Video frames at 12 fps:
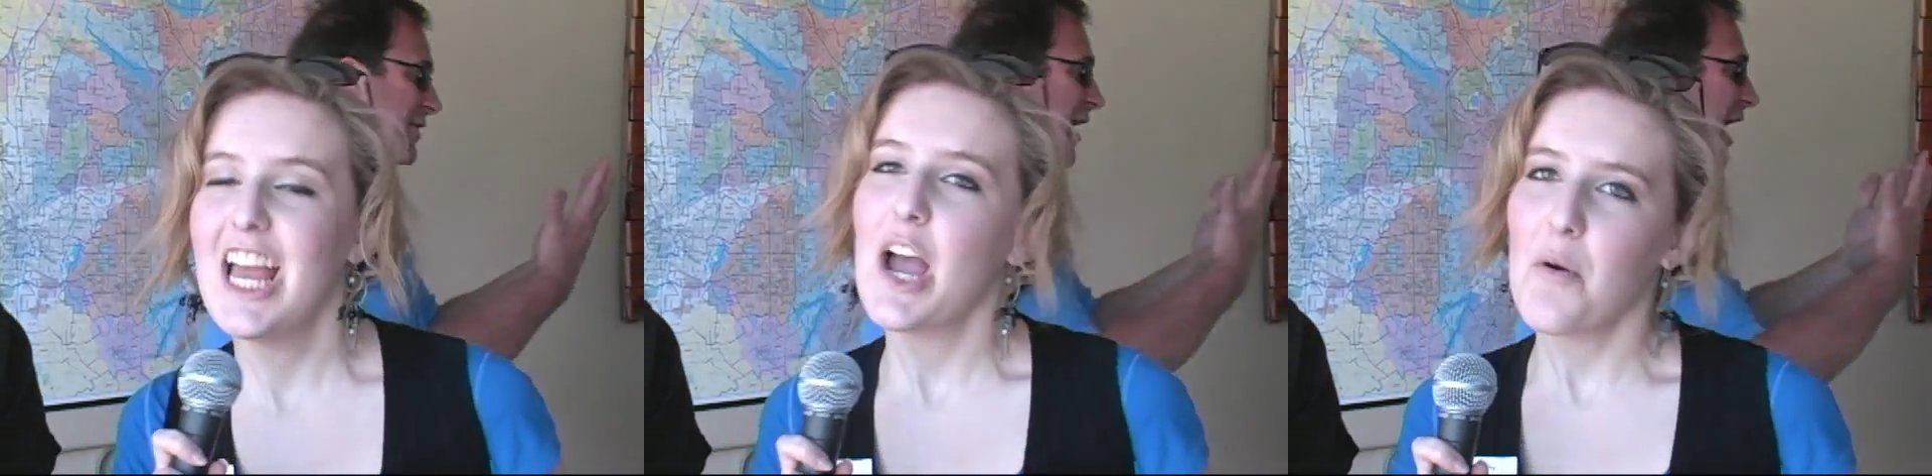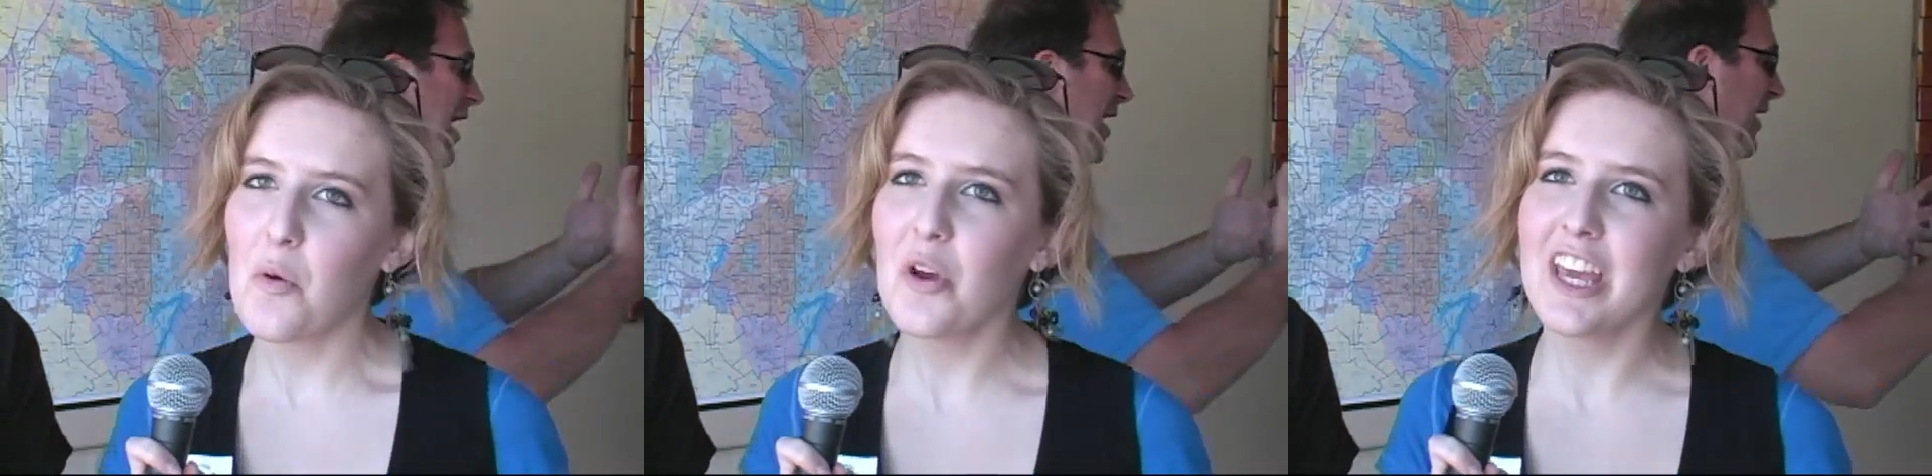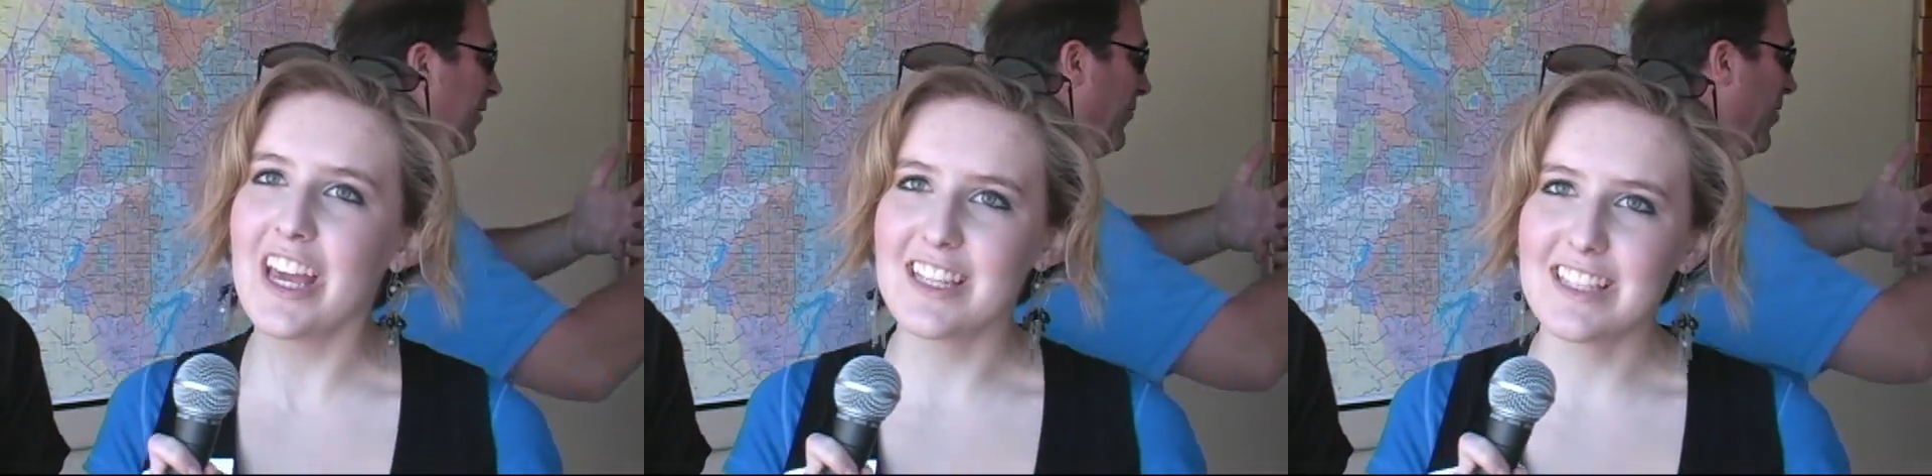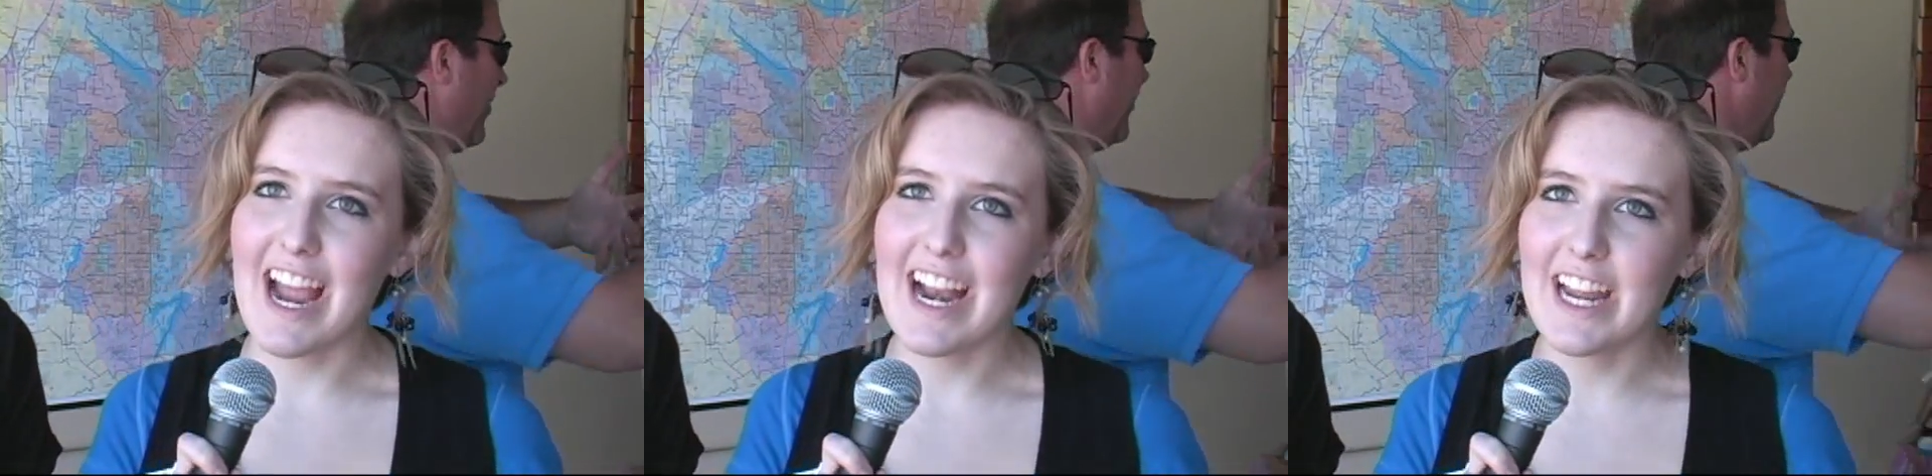We're really
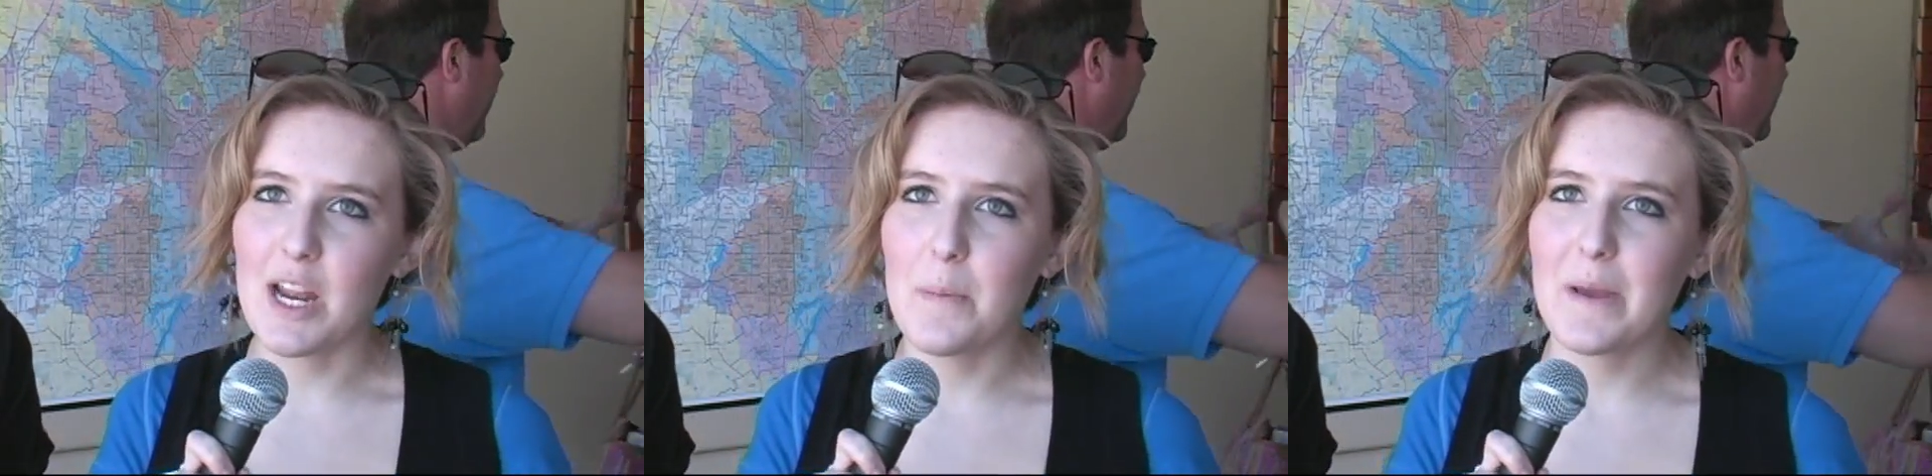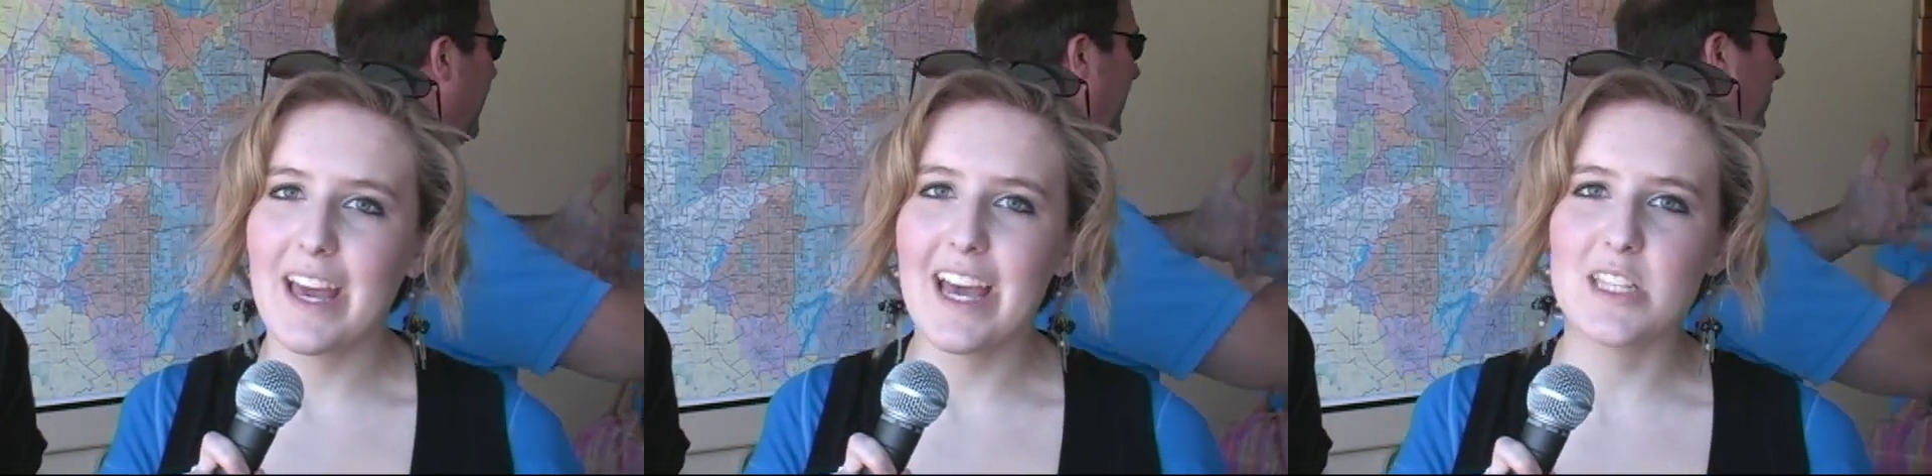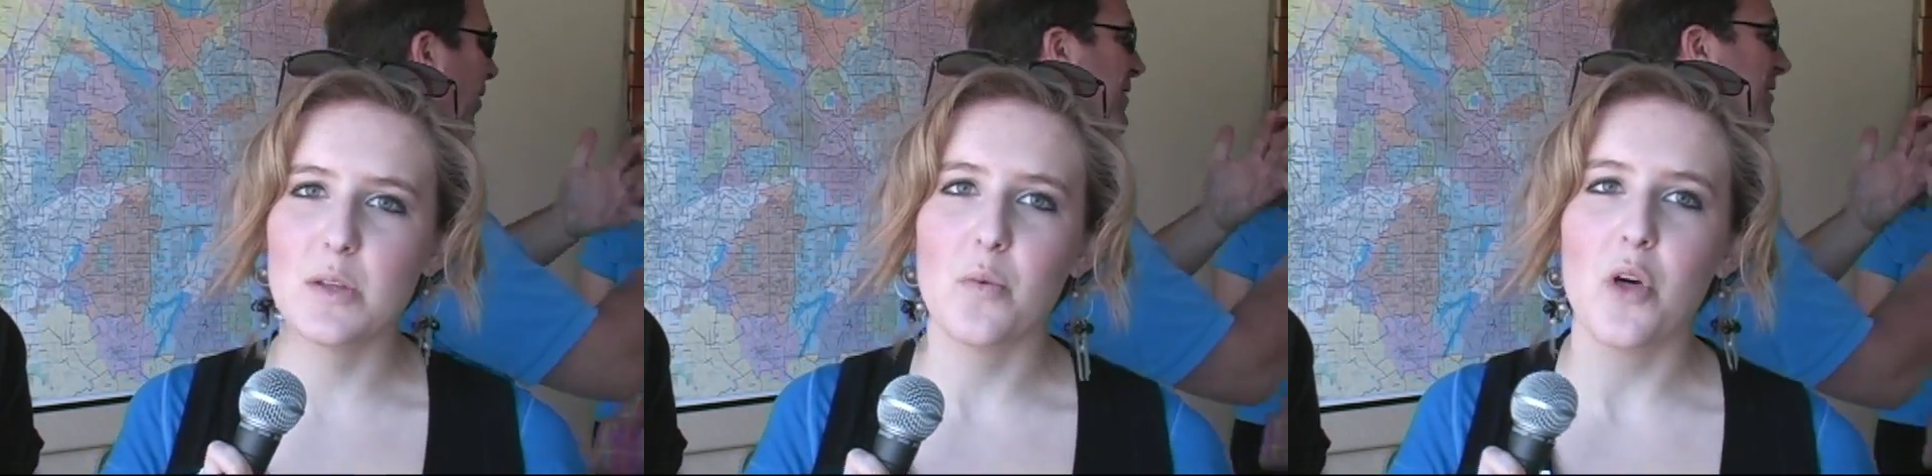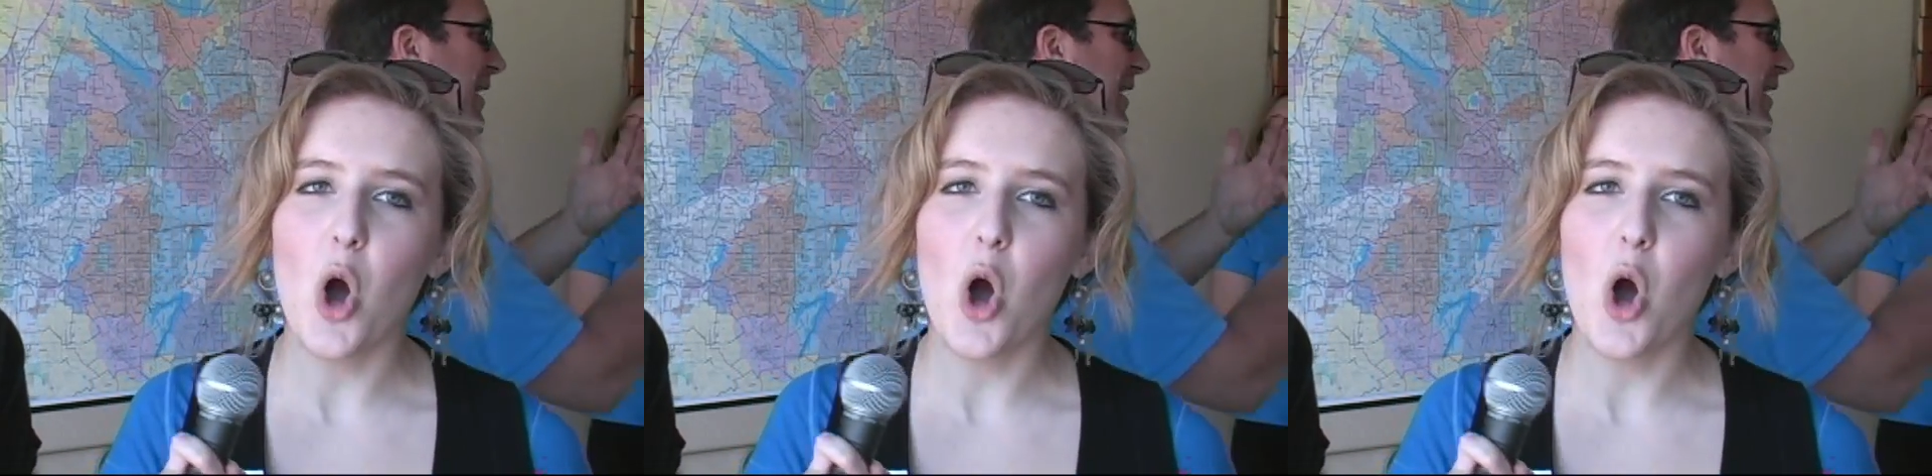excited because the